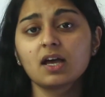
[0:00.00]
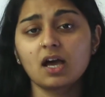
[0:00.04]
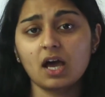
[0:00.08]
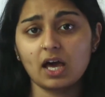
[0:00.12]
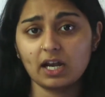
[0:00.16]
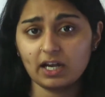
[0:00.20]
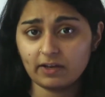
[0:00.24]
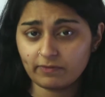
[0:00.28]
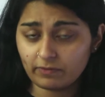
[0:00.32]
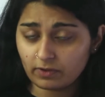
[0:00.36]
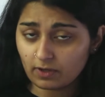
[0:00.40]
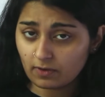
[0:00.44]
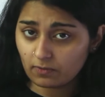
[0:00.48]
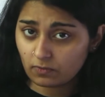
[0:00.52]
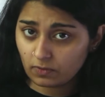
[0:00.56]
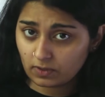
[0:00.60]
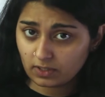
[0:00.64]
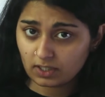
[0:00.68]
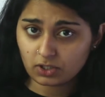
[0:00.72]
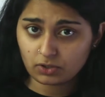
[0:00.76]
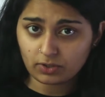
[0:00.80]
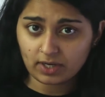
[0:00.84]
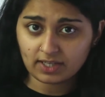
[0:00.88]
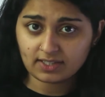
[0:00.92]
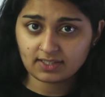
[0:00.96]
And if you have
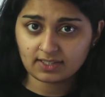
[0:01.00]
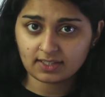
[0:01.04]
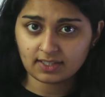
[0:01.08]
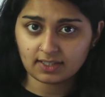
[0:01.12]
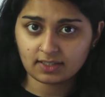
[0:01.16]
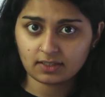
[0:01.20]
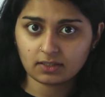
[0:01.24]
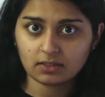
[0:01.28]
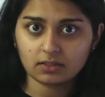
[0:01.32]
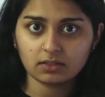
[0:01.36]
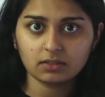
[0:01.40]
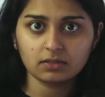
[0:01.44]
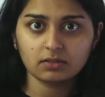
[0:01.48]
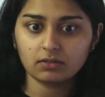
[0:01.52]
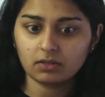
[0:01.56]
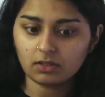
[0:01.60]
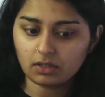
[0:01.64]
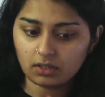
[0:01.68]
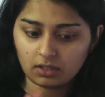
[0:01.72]
really dry skin,